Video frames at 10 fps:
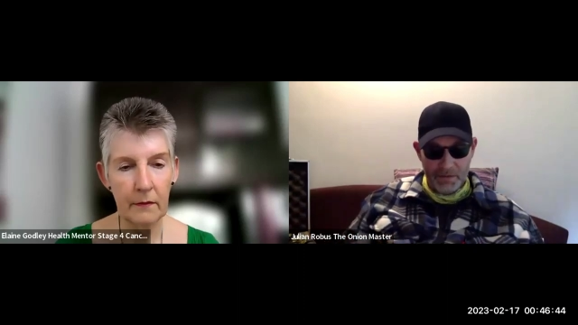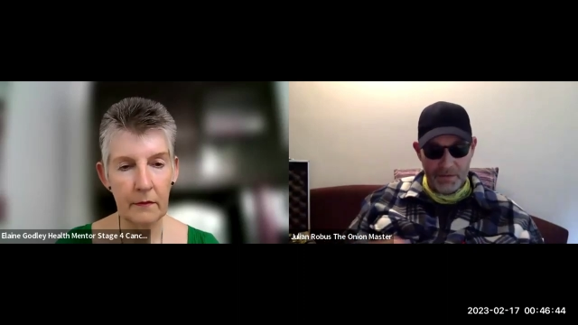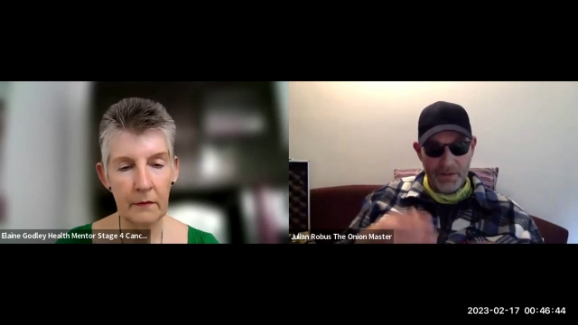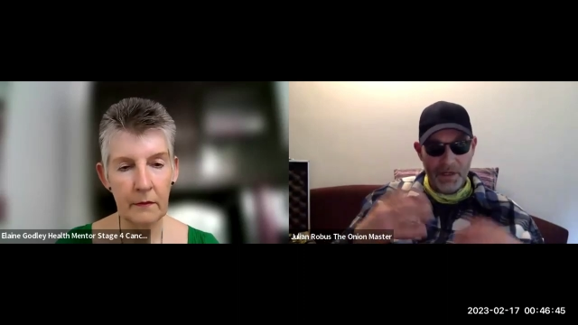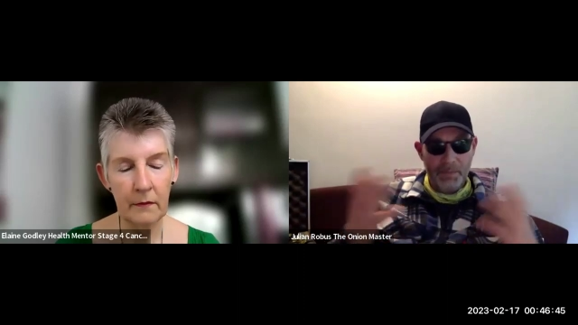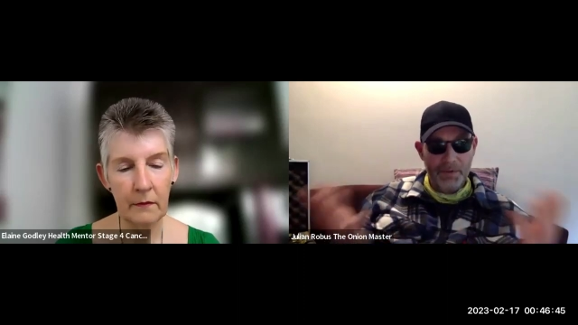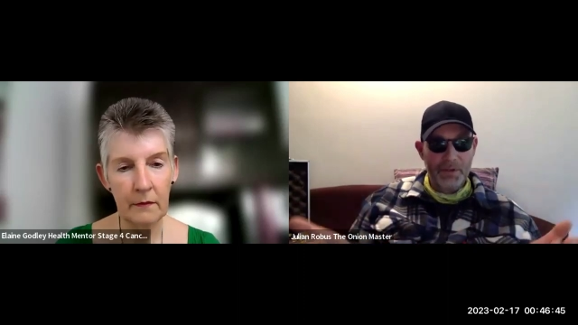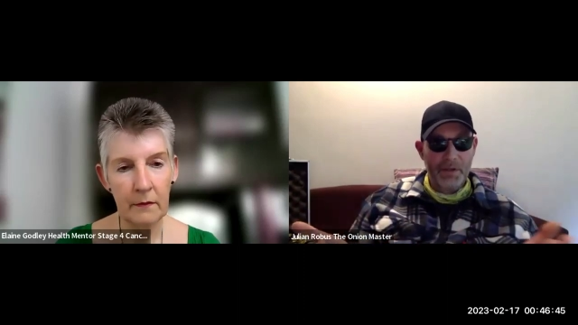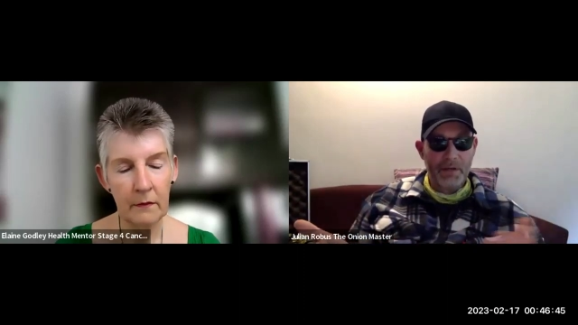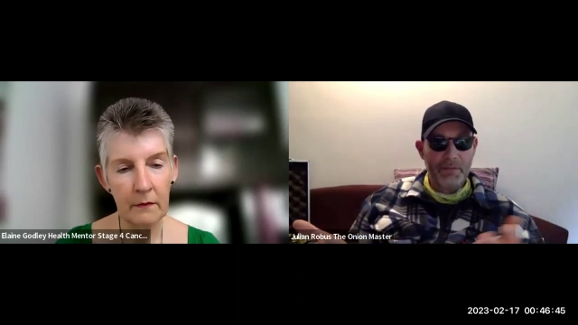Speaker 1: to keep us
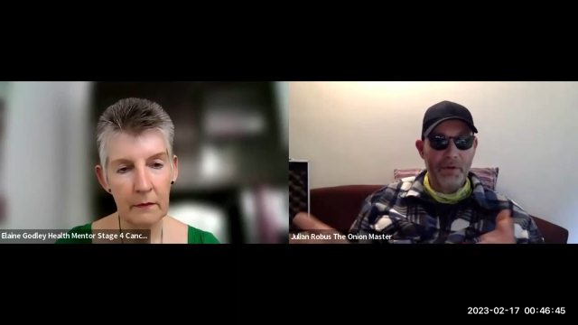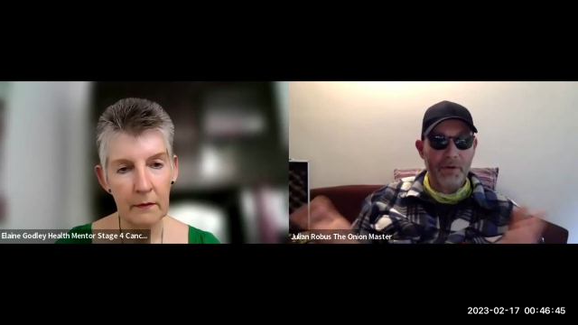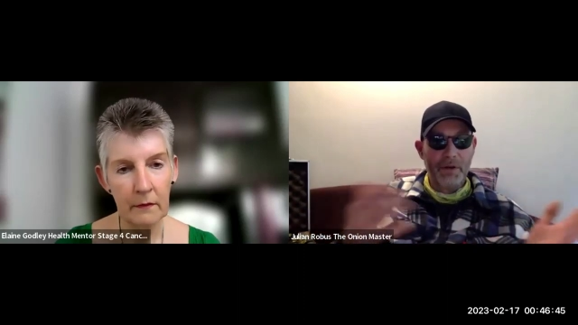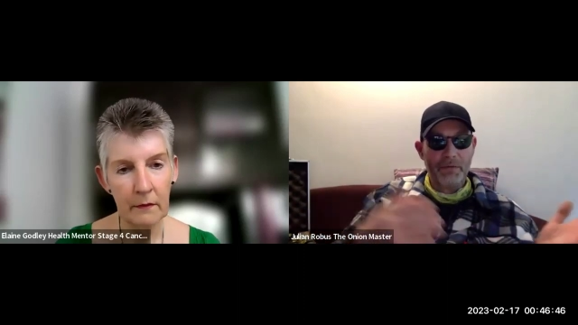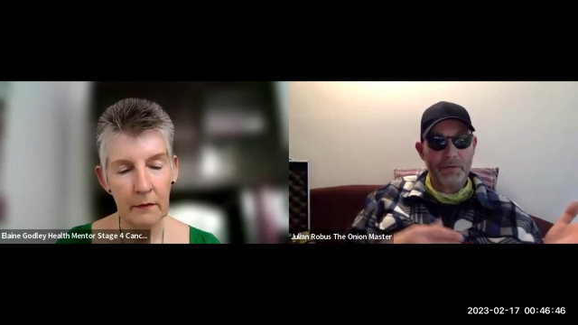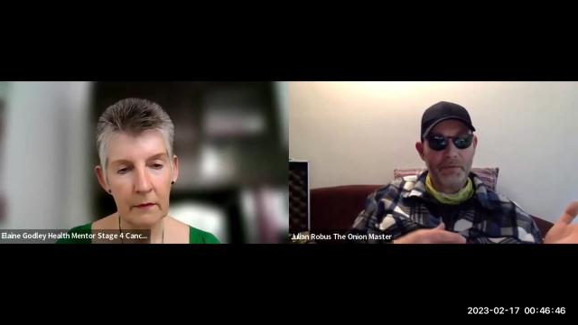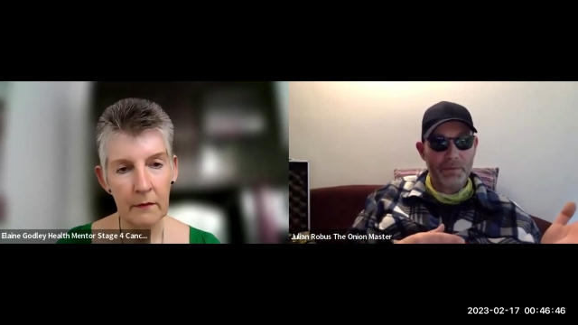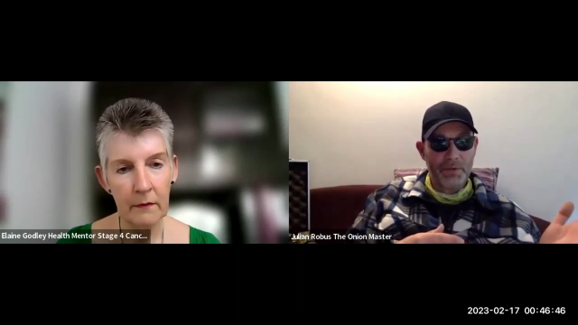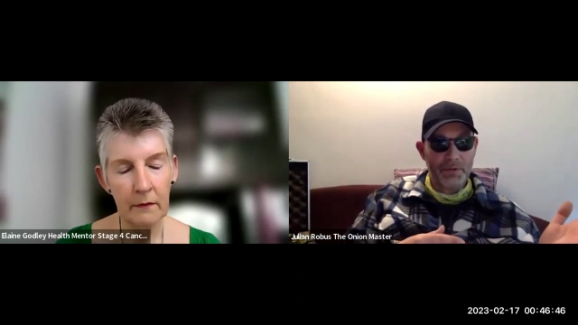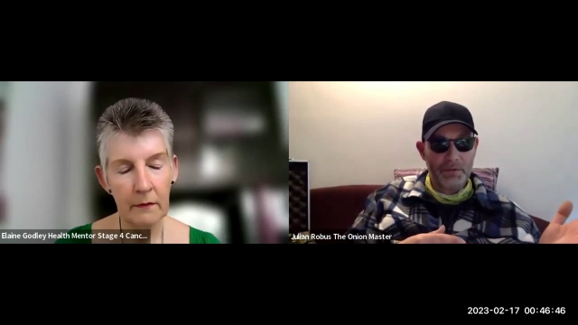alive long enough to
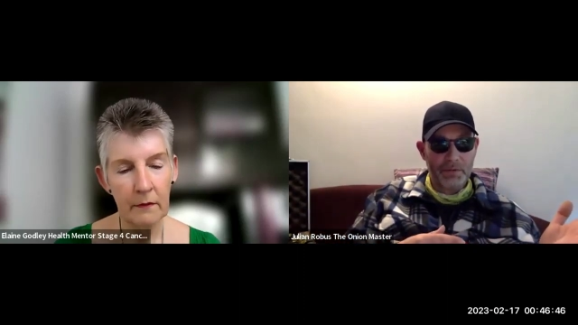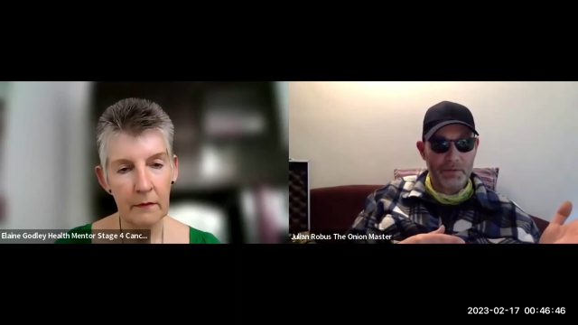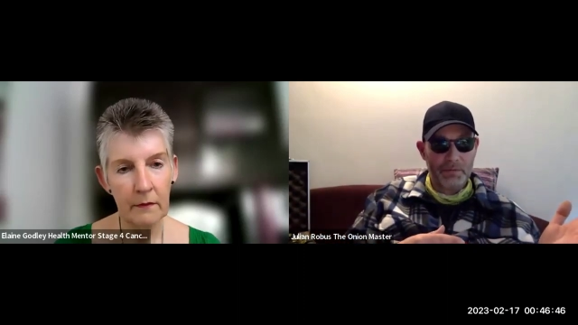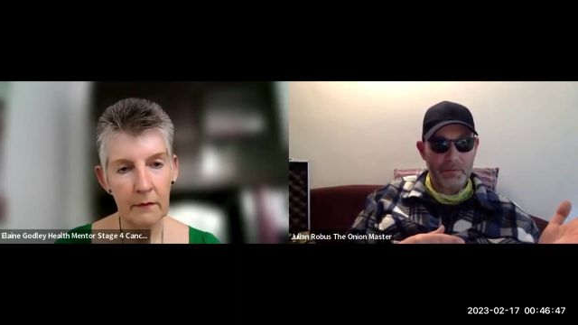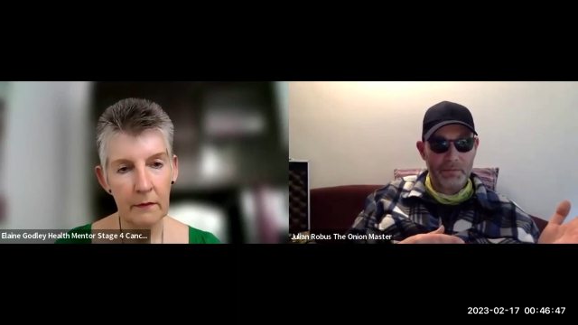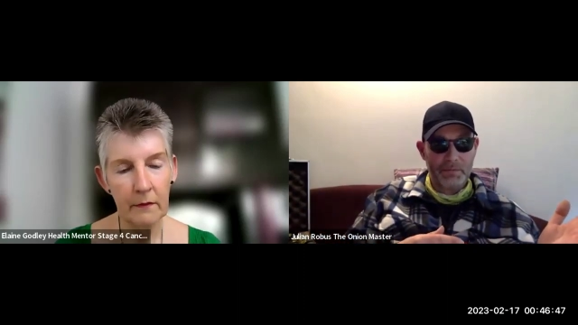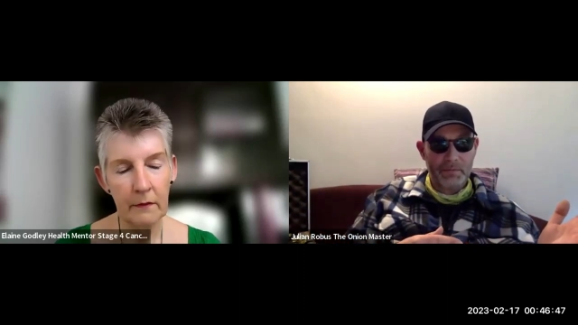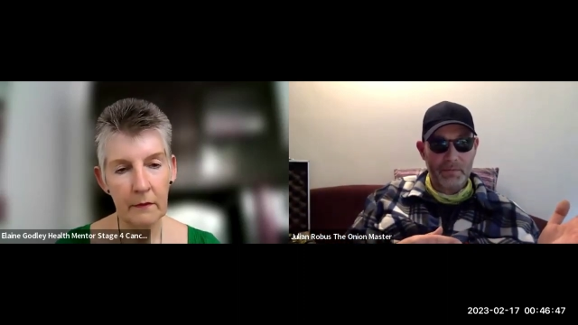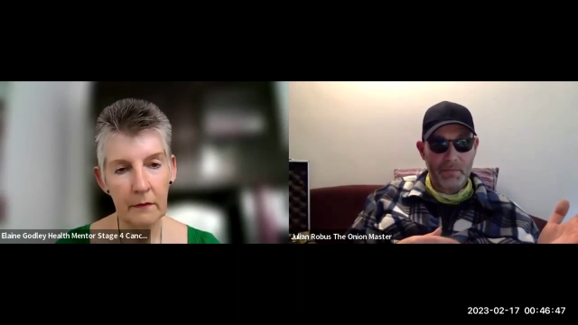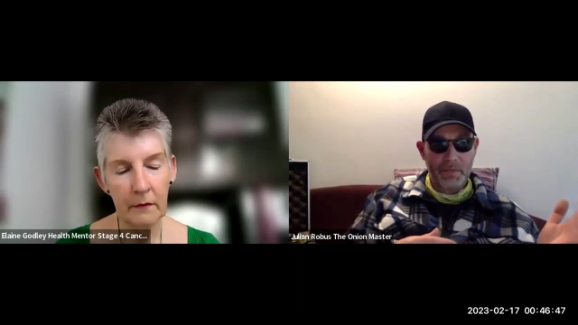reproduce.
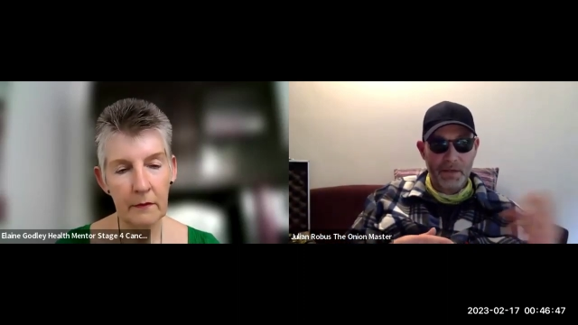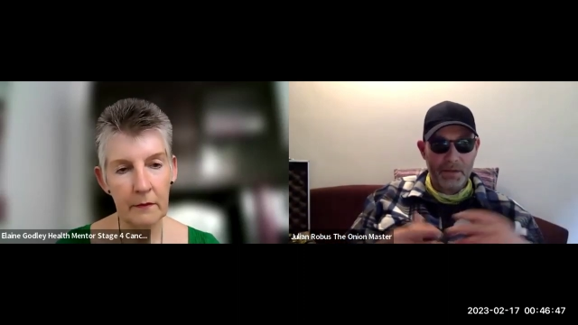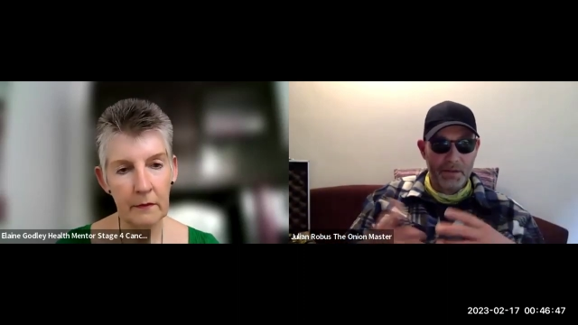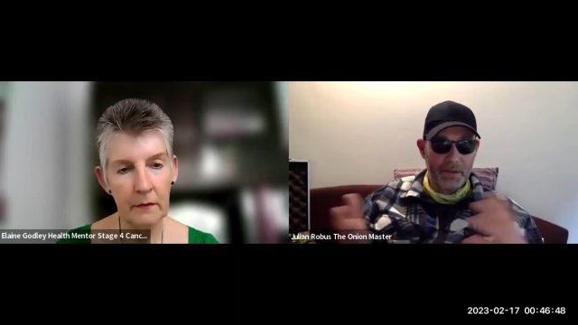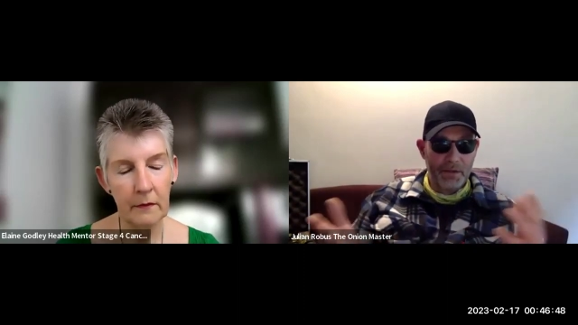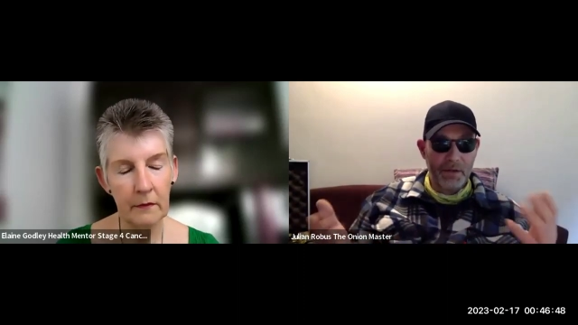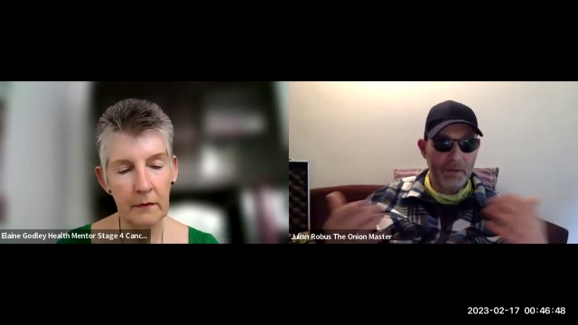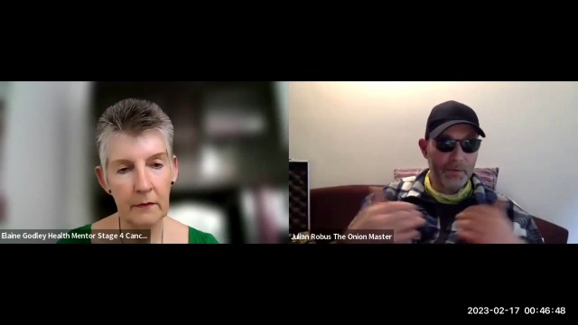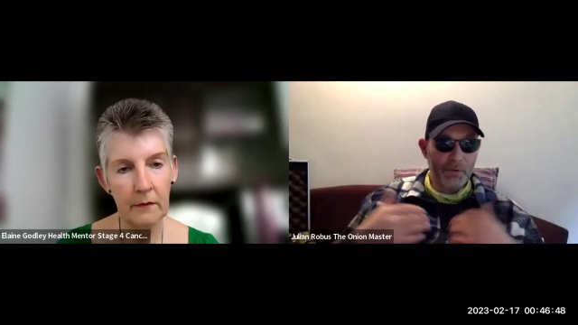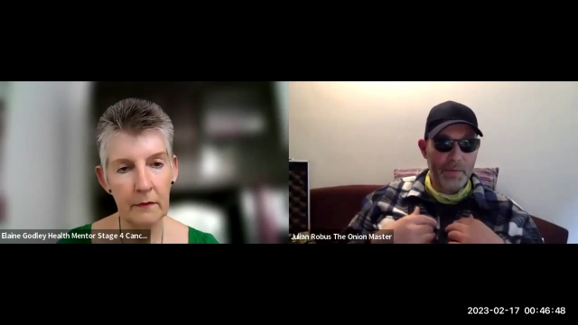As I said
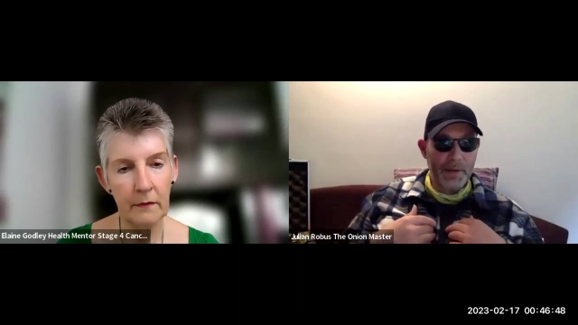earlier, we're all